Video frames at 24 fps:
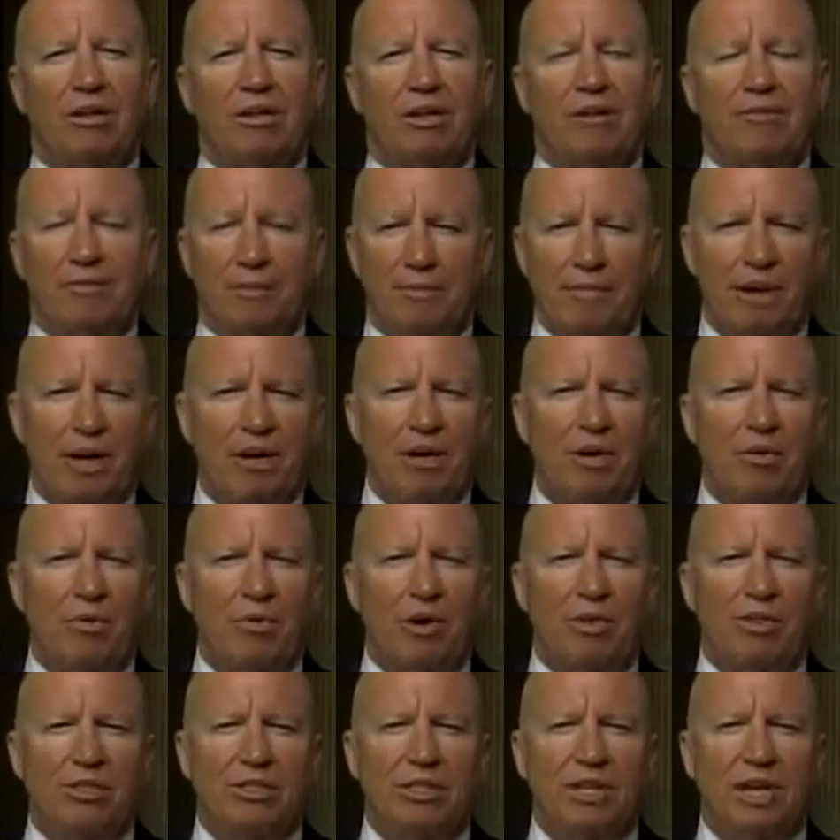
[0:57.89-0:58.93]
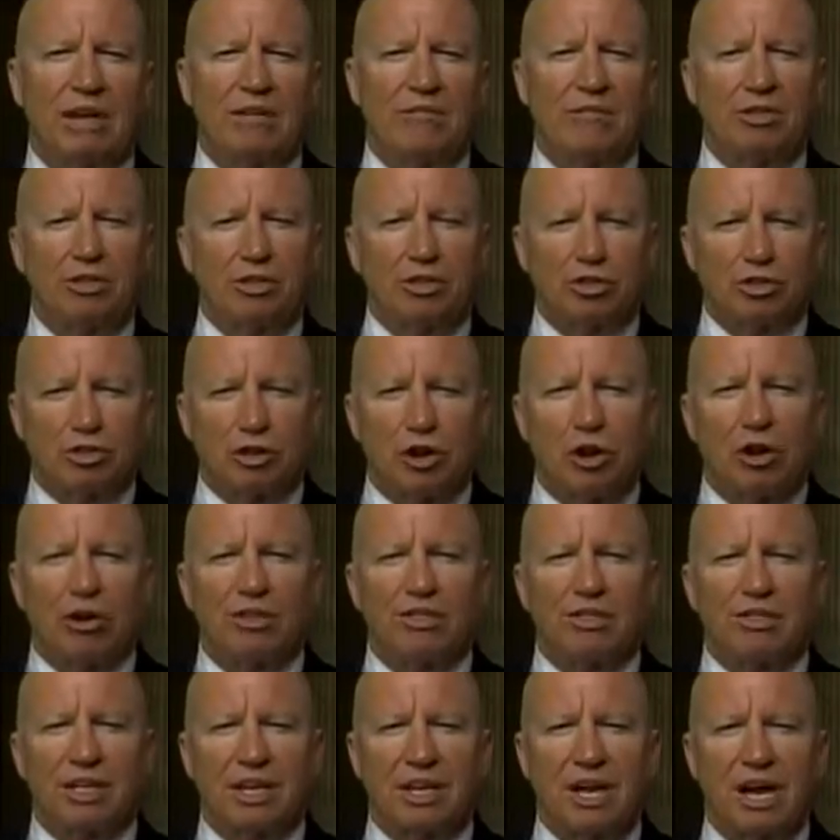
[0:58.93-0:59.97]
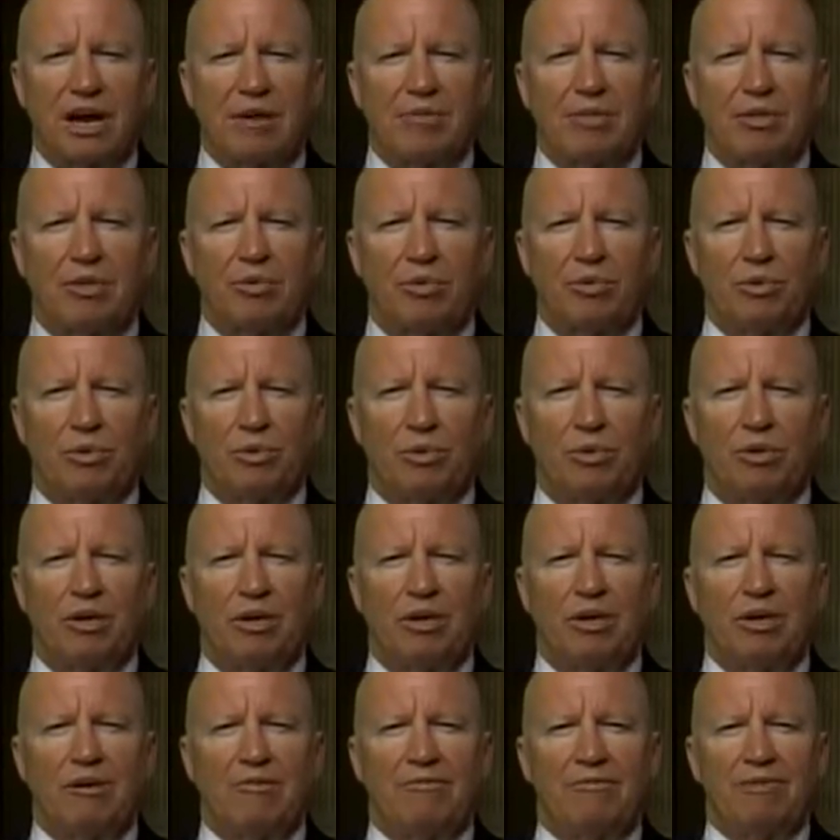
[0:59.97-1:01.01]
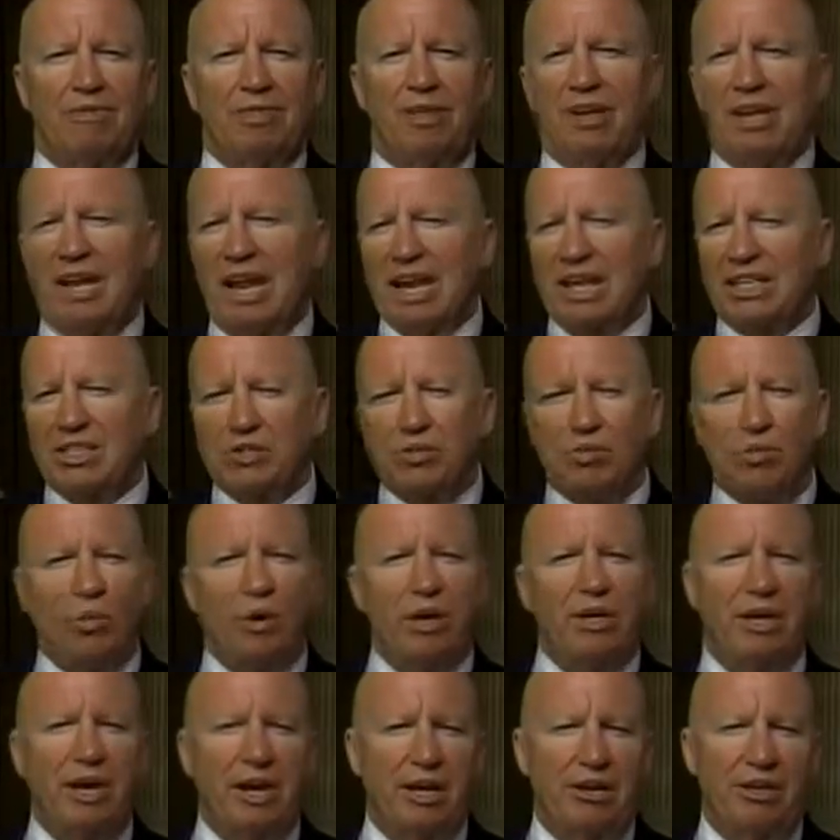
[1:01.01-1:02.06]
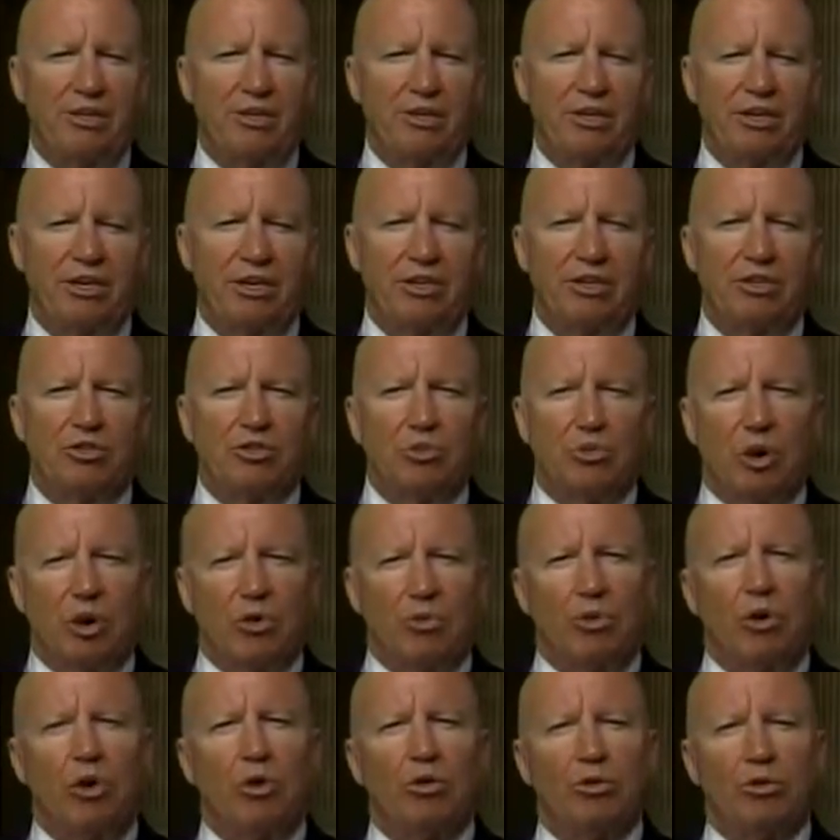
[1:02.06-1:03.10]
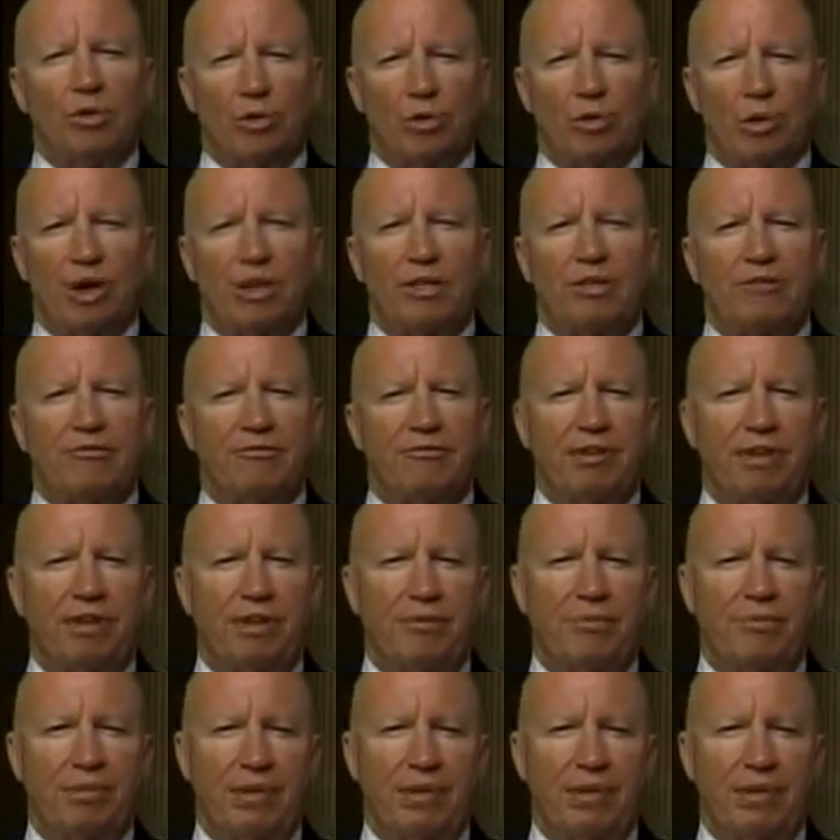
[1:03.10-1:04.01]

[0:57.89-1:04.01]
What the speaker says: if America wants to have the strongest economy in the world for the next 100 years, what role do we want the Fed to